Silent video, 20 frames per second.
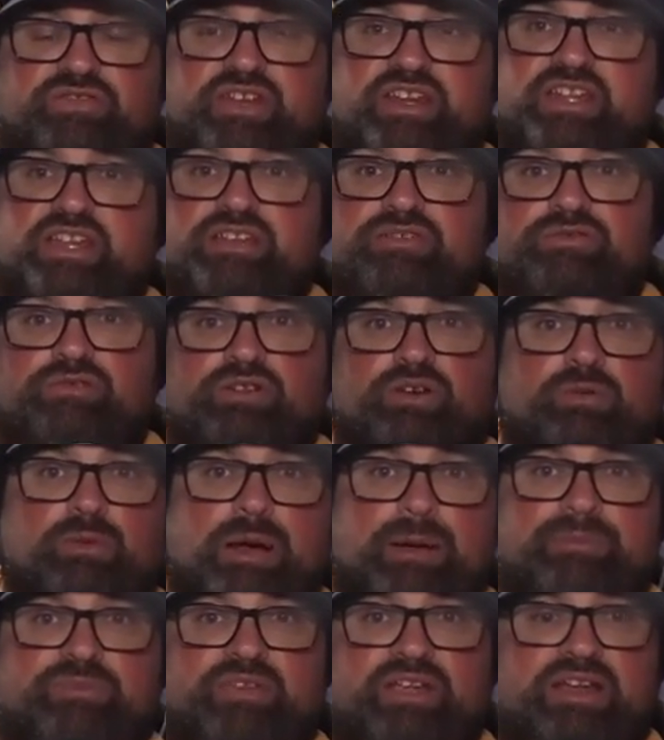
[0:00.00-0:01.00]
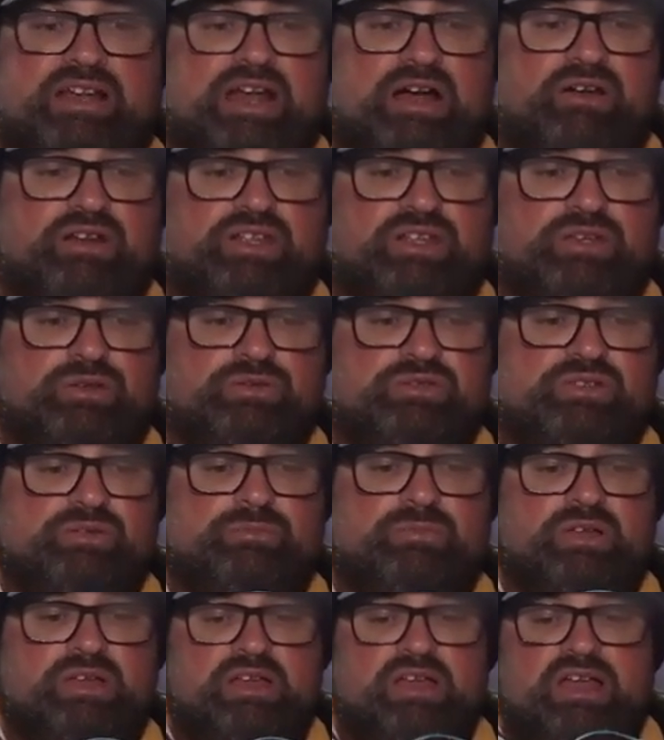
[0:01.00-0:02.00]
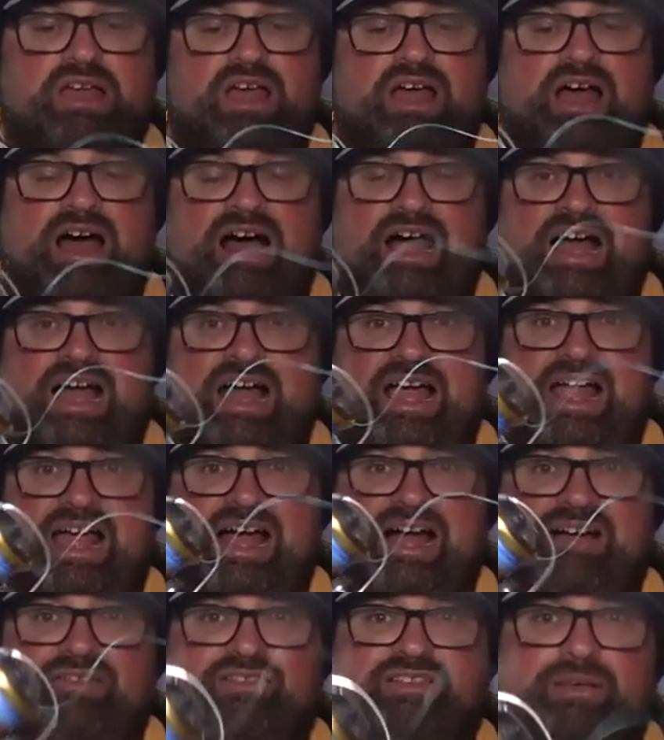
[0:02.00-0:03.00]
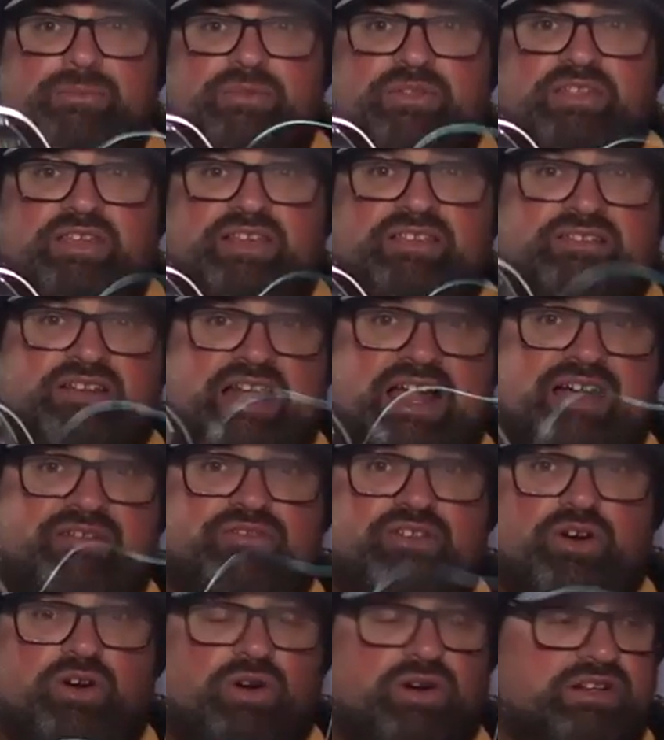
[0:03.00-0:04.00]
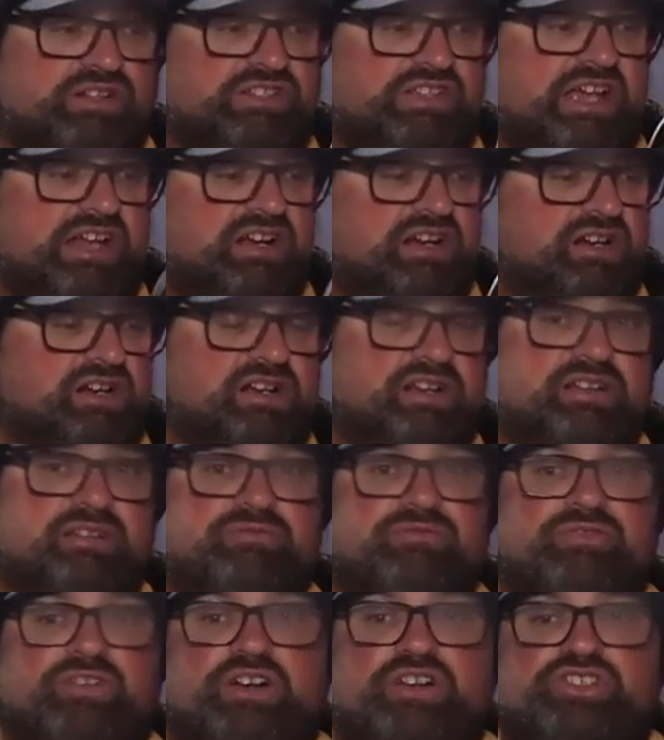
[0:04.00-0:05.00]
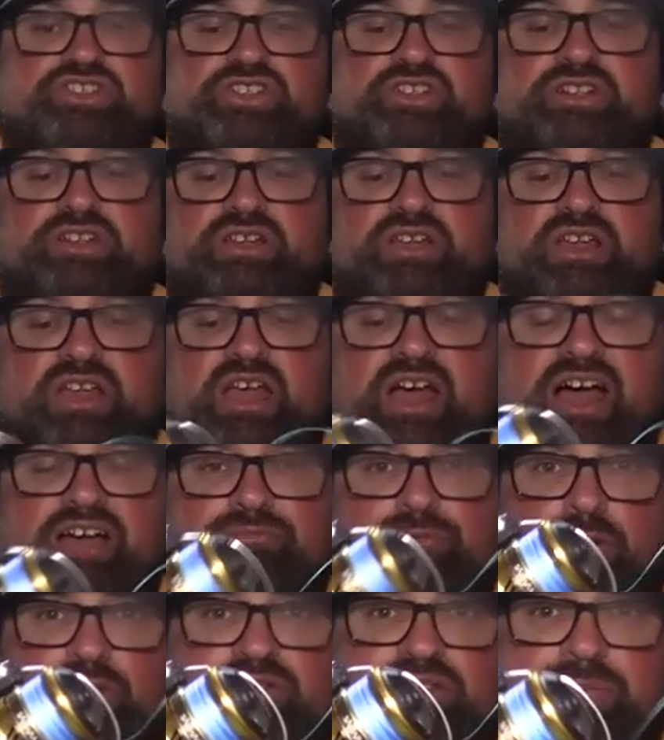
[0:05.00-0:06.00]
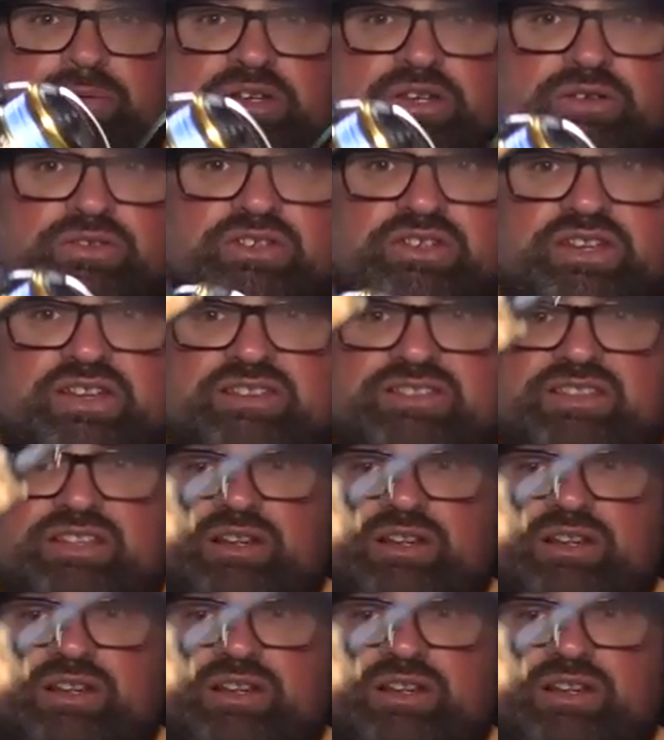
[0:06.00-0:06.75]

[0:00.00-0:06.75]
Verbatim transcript: Finicky Fooler website how to use them. I have some of these, and I have the hook setter version. I've mostly been using just